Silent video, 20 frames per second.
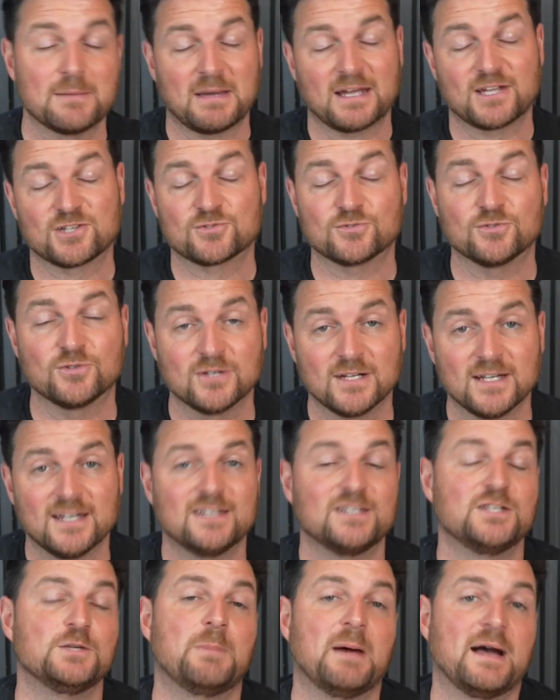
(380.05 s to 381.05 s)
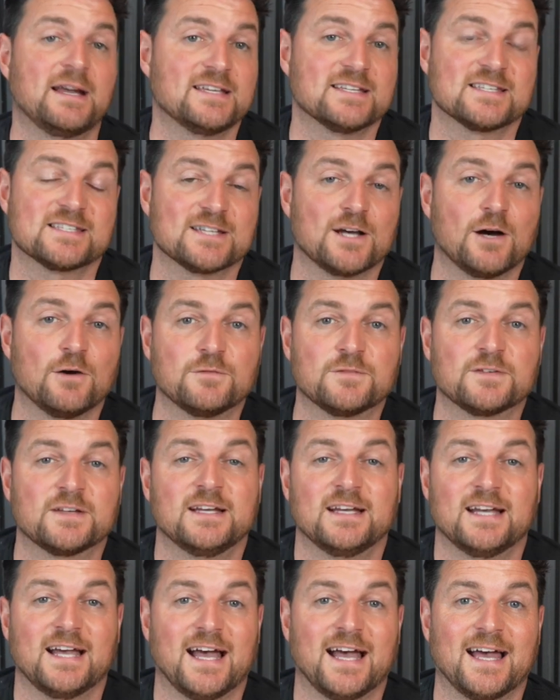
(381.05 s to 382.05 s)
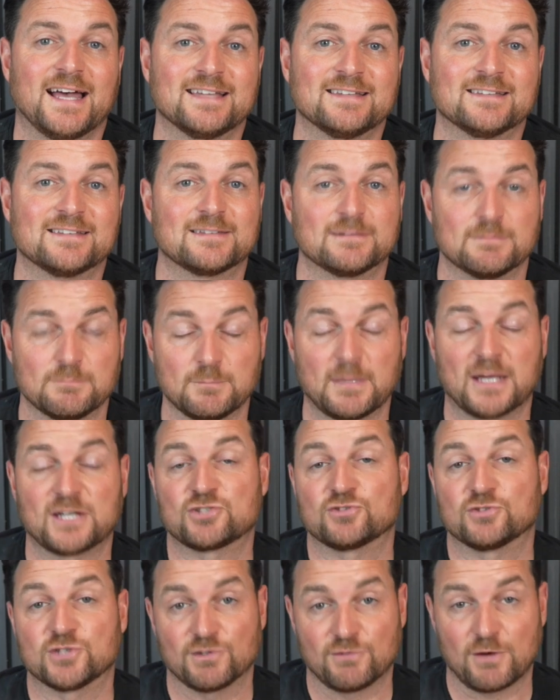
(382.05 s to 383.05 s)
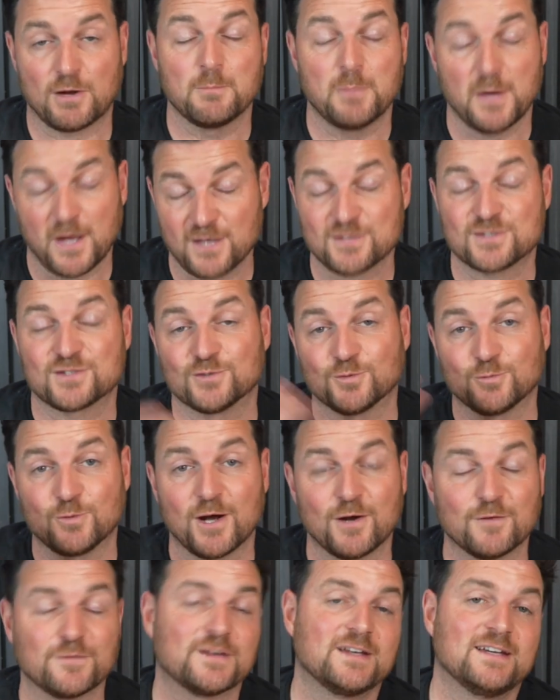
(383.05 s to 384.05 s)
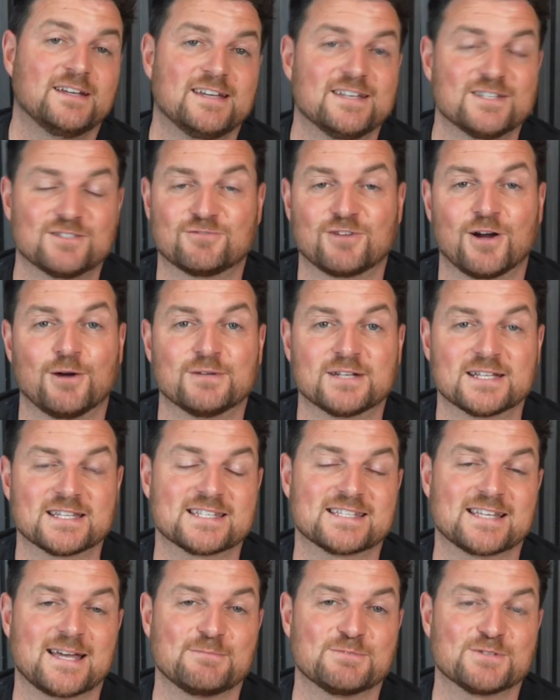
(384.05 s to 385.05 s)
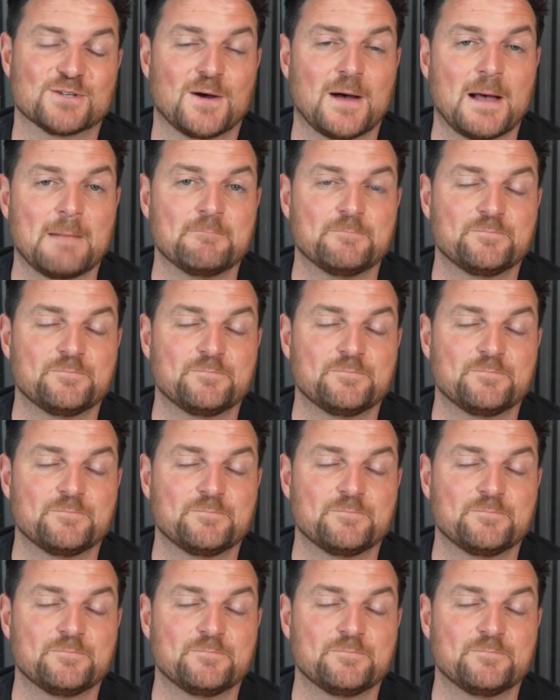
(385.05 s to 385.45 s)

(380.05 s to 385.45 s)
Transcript: Make sure you pay yourself and make sure your own personal wealth is growing at the same time.